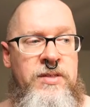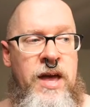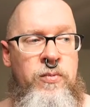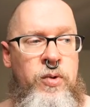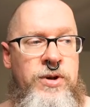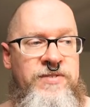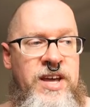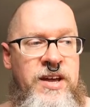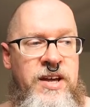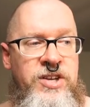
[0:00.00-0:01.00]
that would have
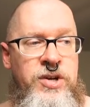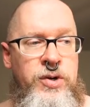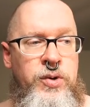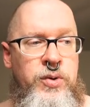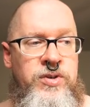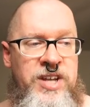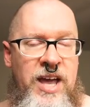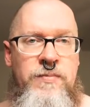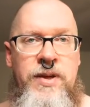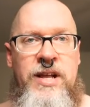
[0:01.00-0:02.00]
taken you
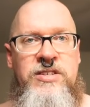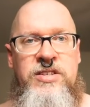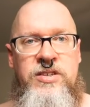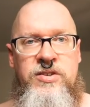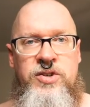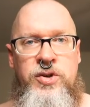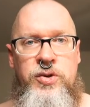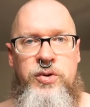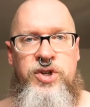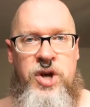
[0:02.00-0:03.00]
10 minutes
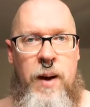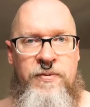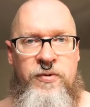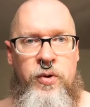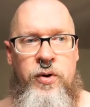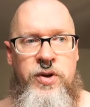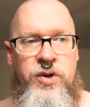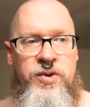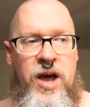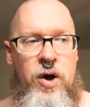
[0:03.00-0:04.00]
to shop for,
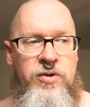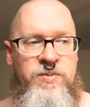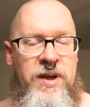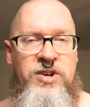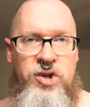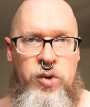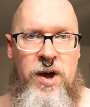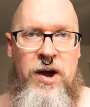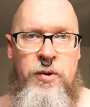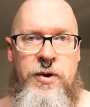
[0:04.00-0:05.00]
you now spent two
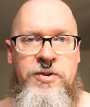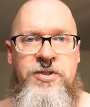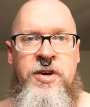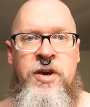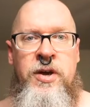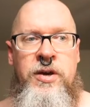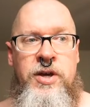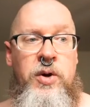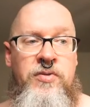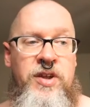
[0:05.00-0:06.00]
hours?
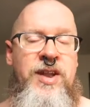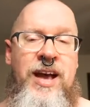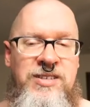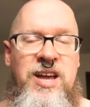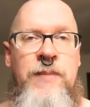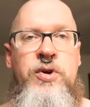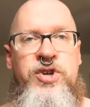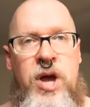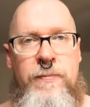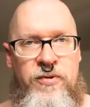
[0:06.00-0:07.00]
You know, the next time you
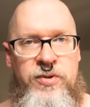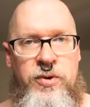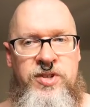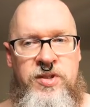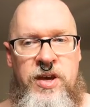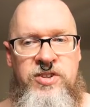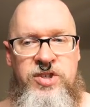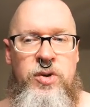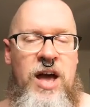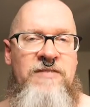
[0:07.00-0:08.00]
shop for those things,
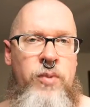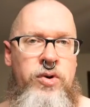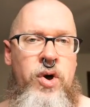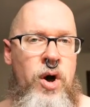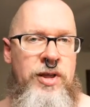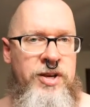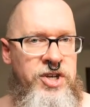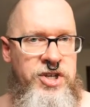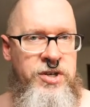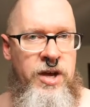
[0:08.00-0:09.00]
you'll have more
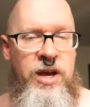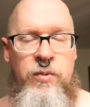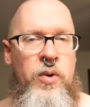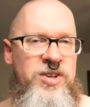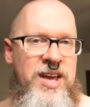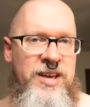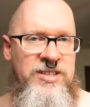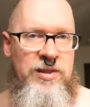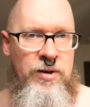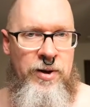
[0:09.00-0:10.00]
knowledge and it won't take
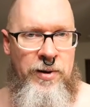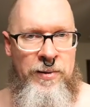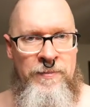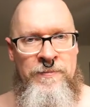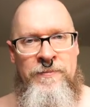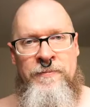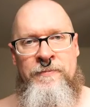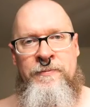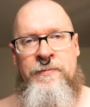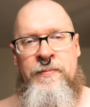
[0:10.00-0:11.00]
as long.
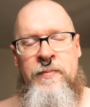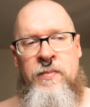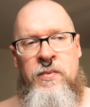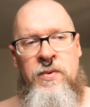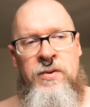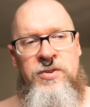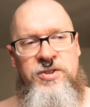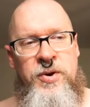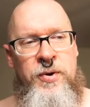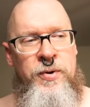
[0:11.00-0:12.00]

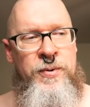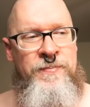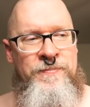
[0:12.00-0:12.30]
So,